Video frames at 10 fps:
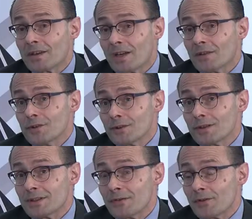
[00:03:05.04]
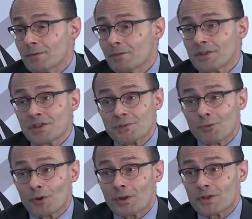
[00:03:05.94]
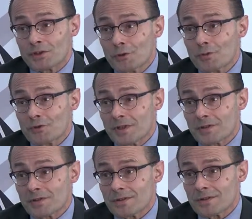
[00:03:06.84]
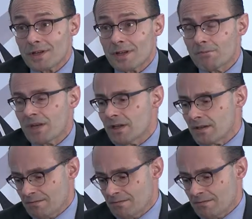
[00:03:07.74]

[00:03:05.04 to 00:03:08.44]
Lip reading: under different business model and circumstances, and many